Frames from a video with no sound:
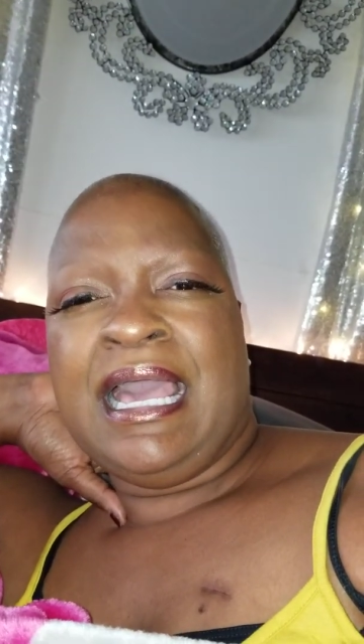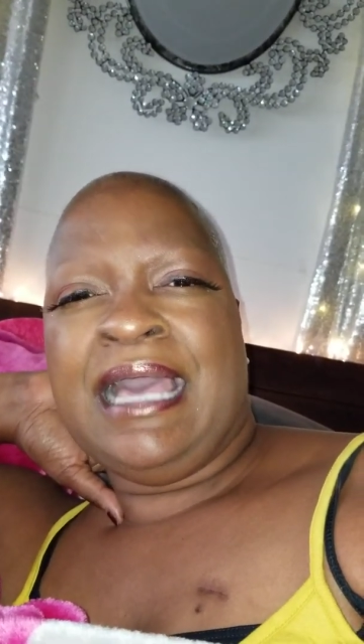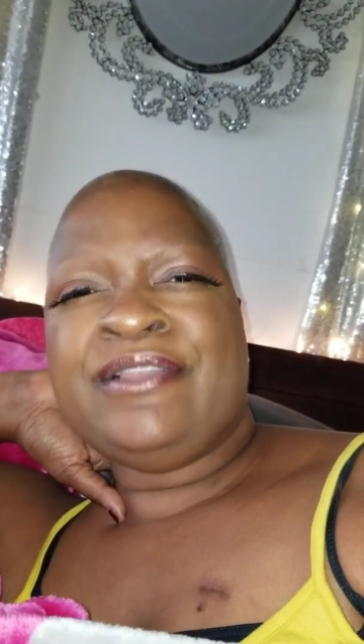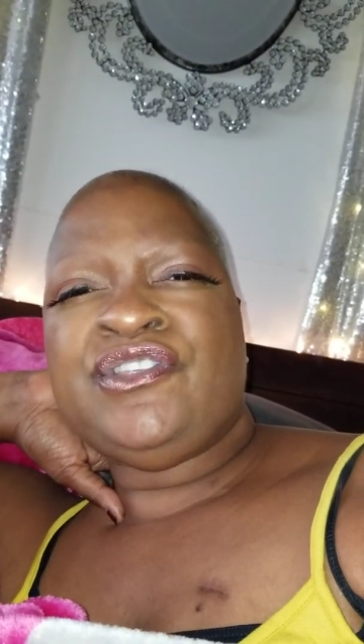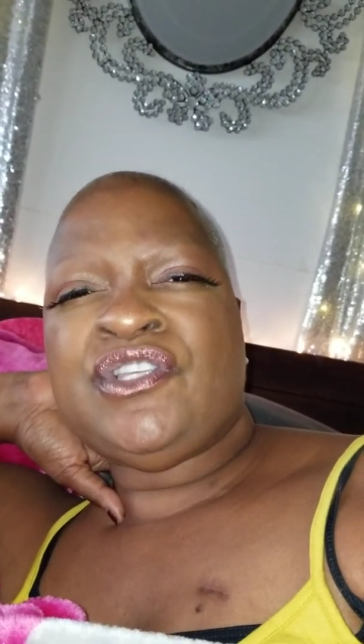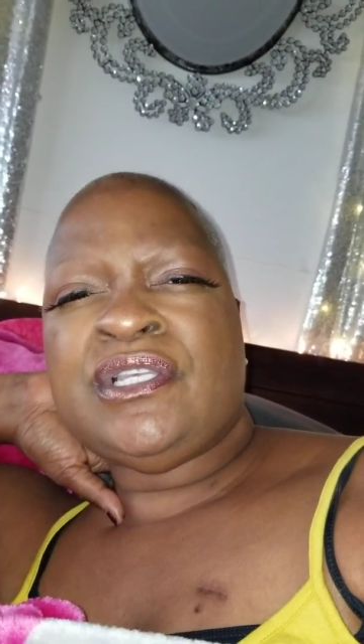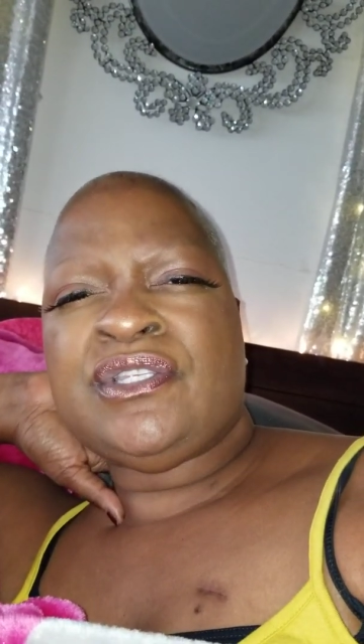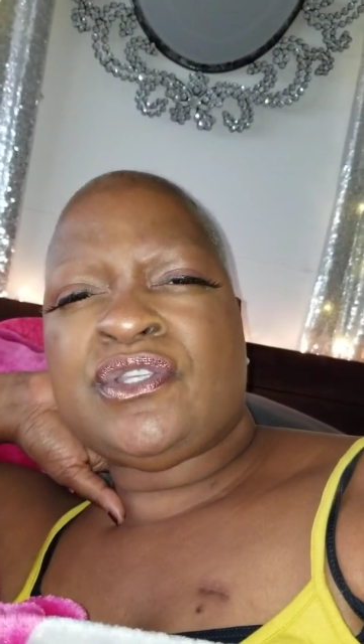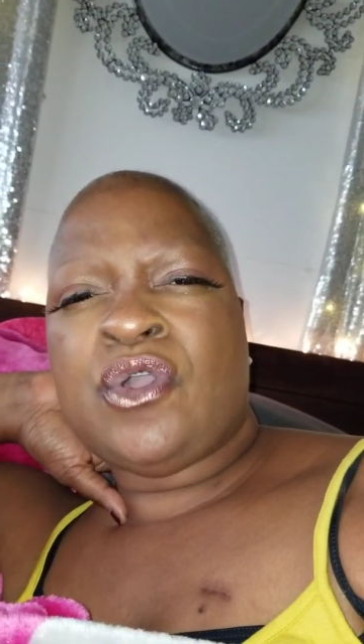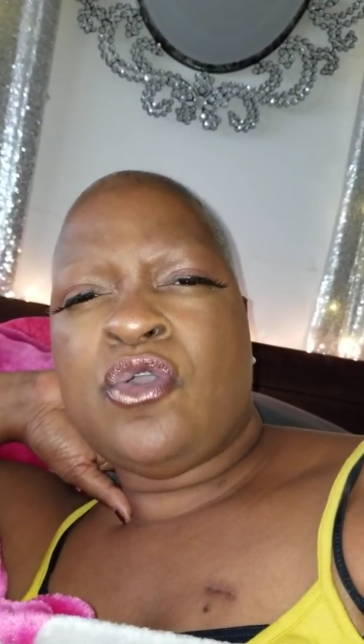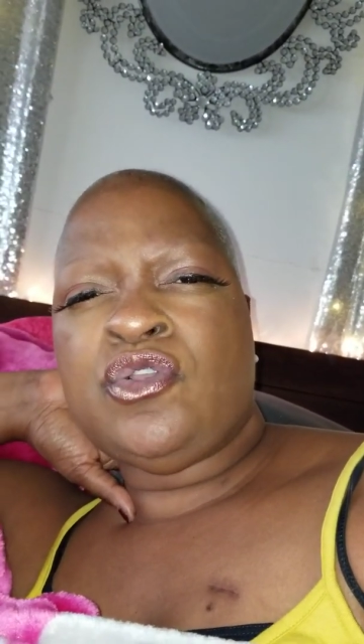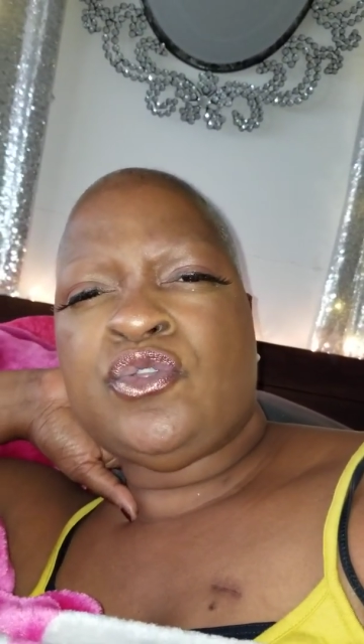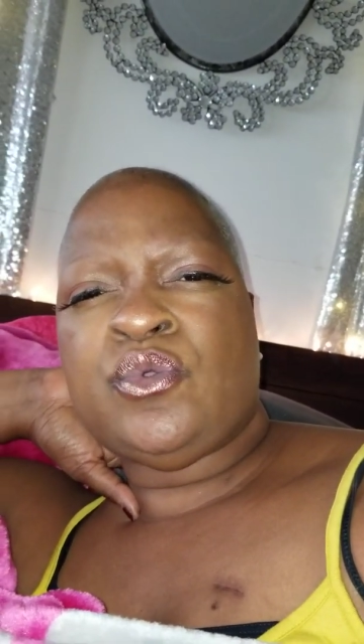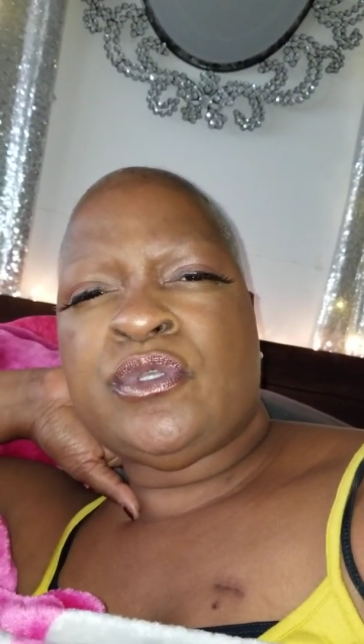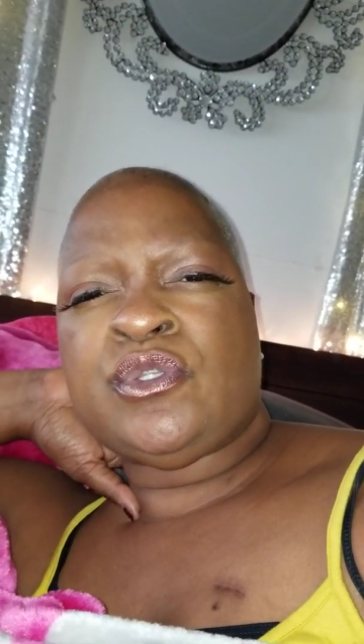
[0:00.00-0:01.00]
I just
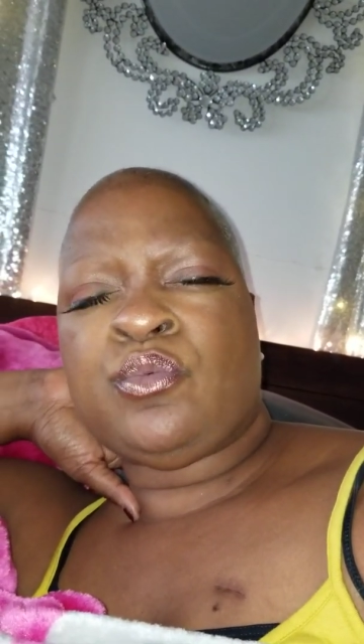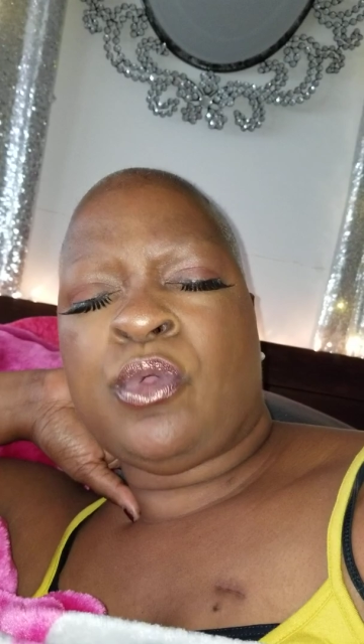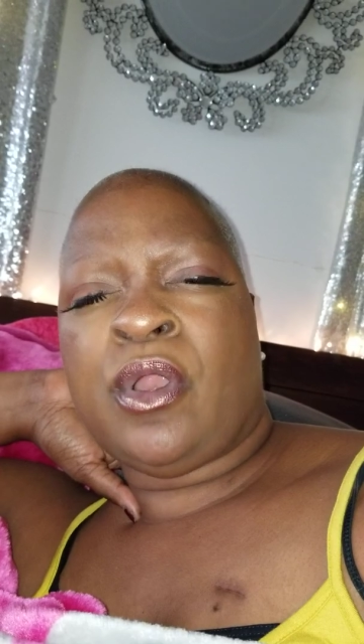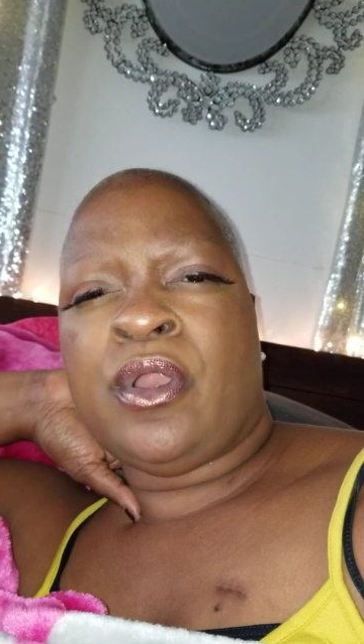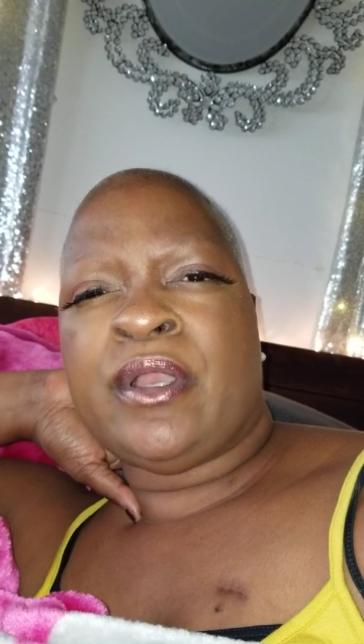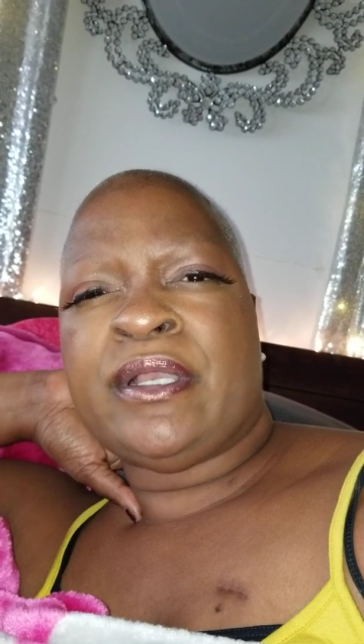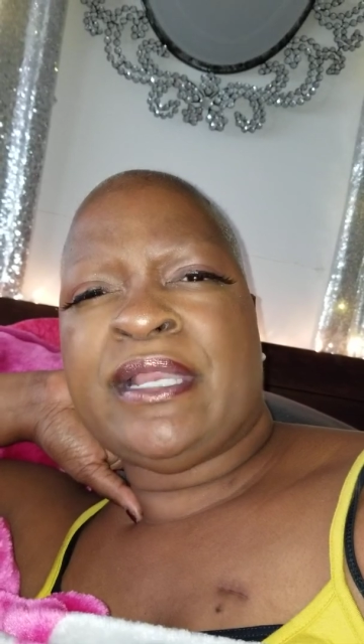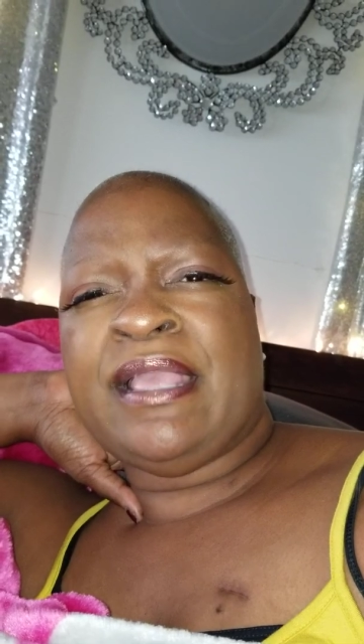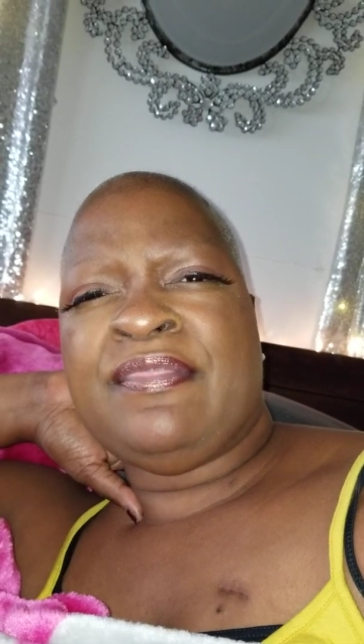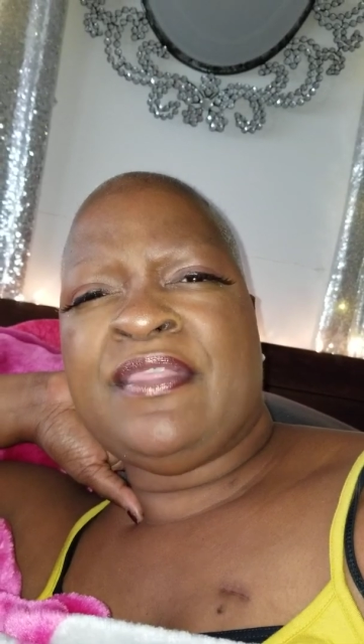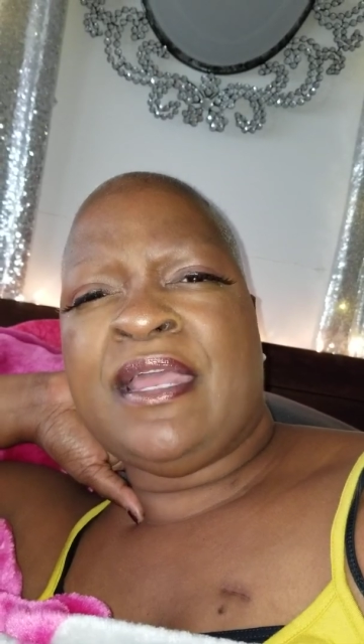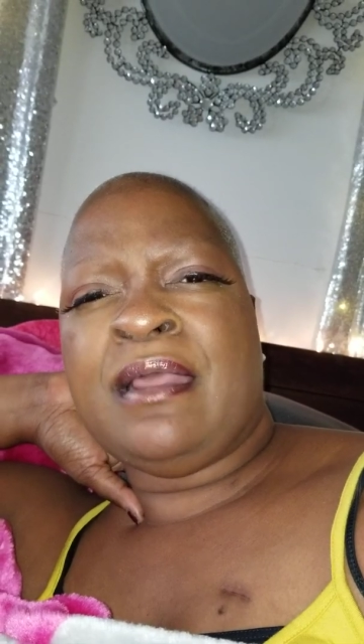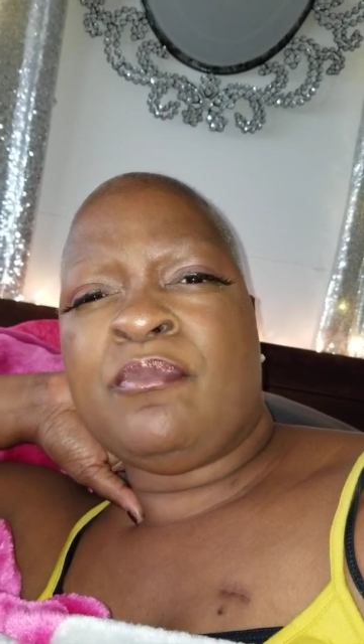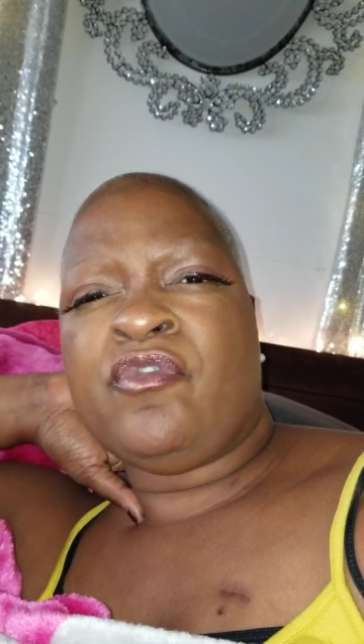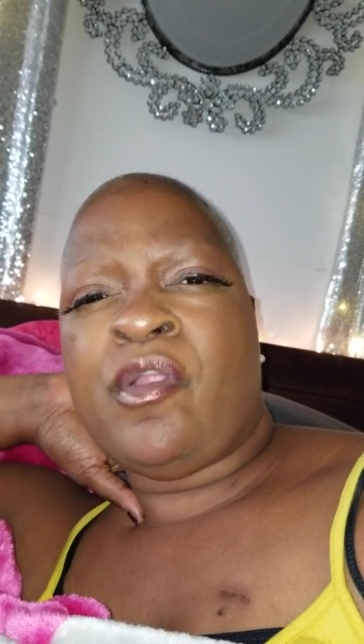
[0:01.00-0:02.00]
go to His Word, and
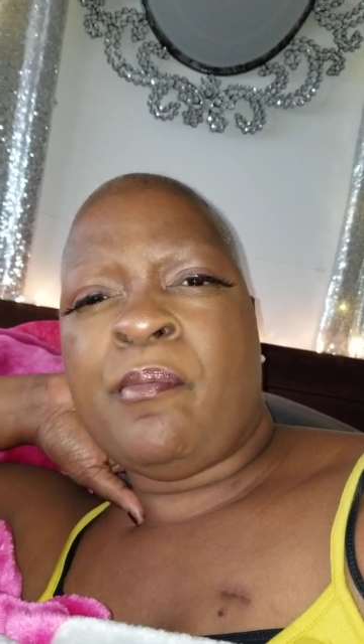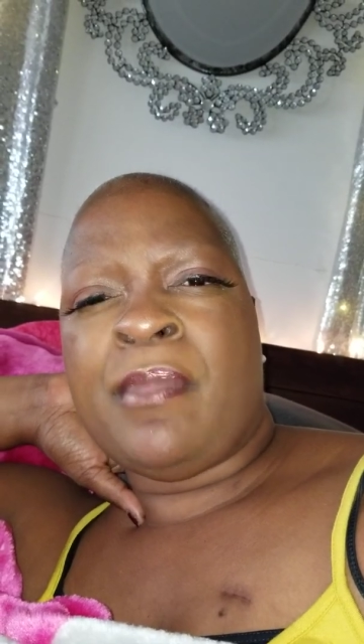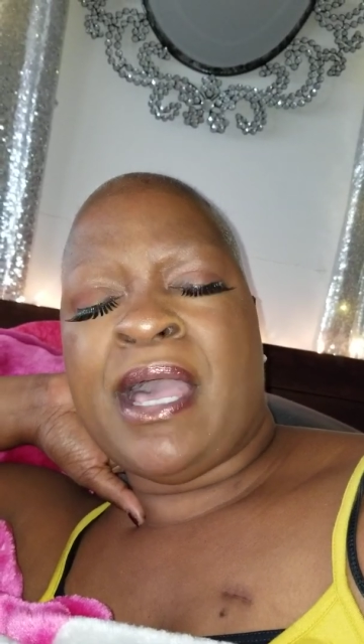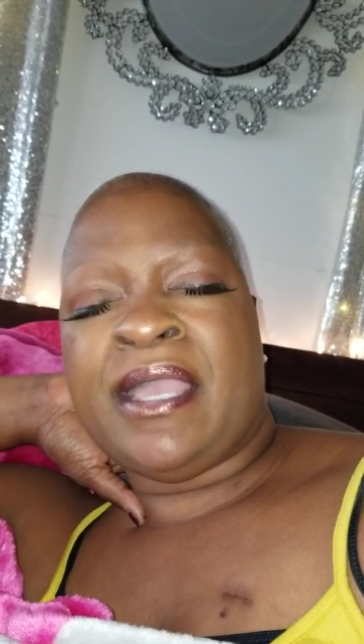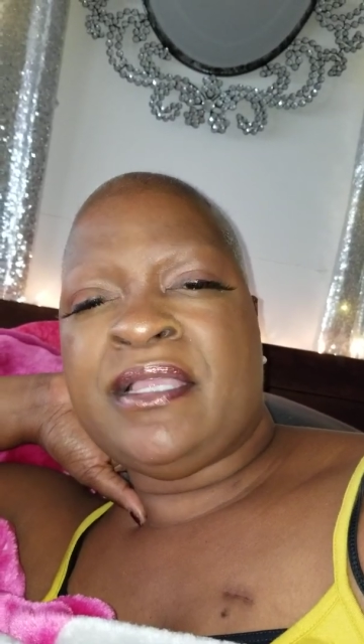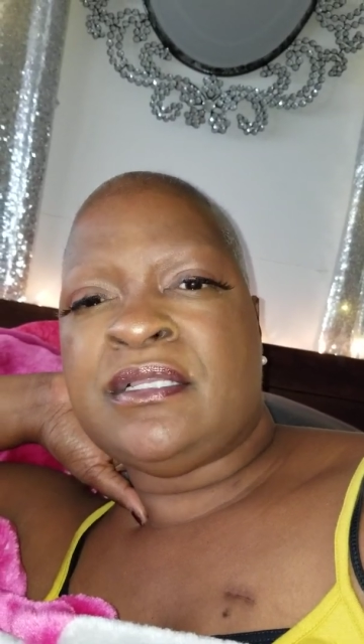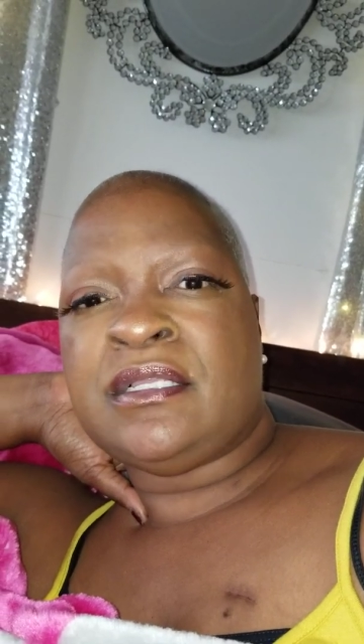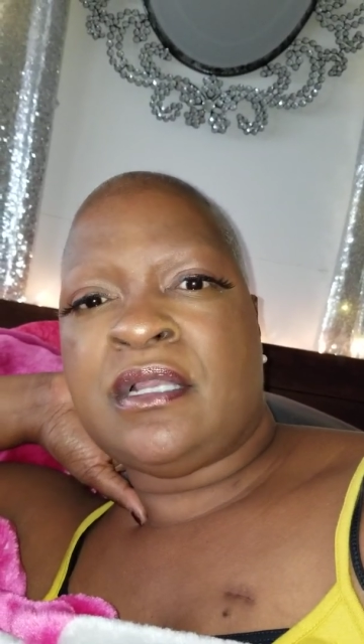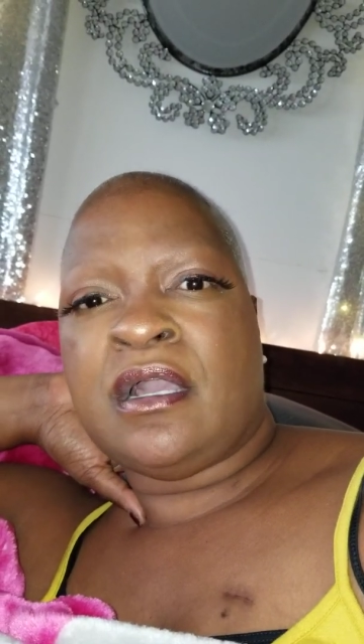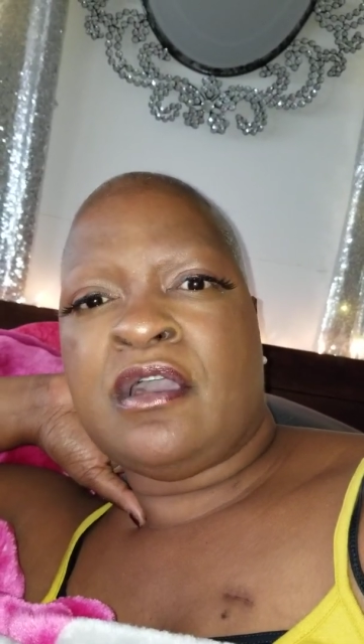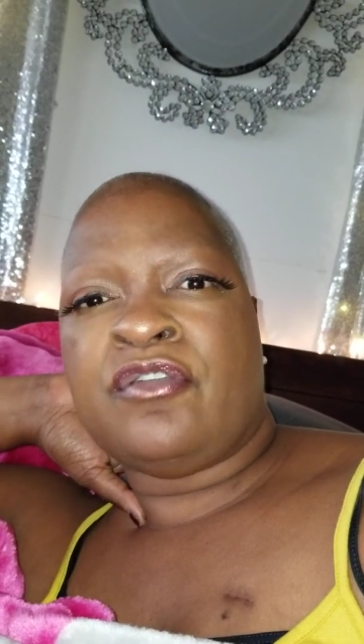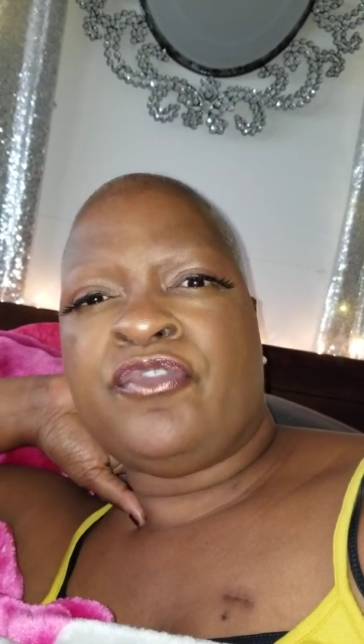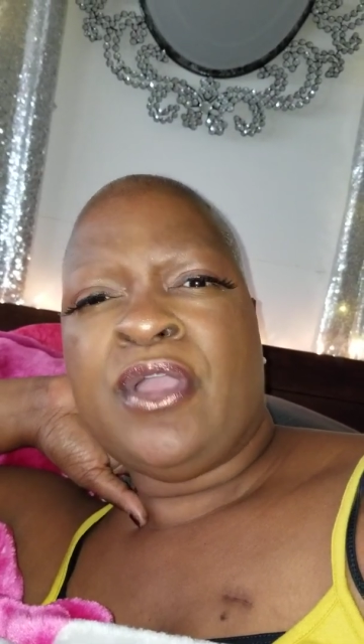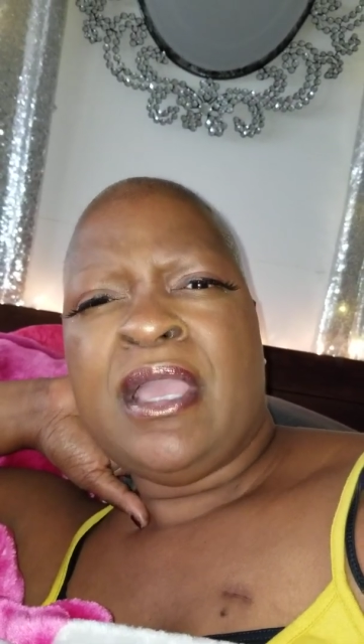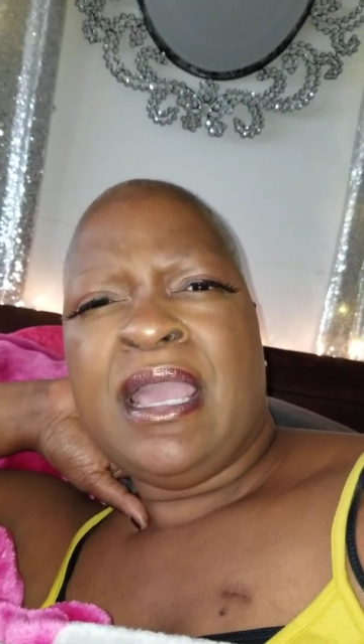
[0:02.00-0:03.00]
then I'm reminded
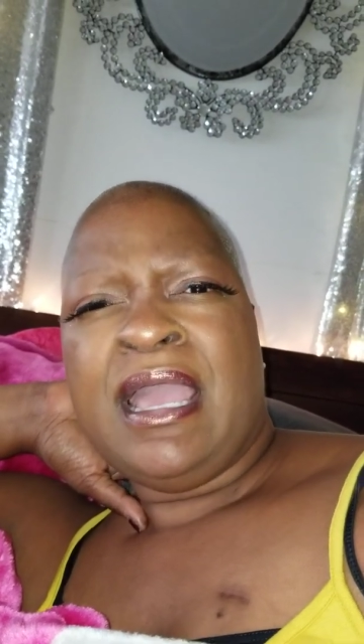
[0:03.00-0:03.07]
of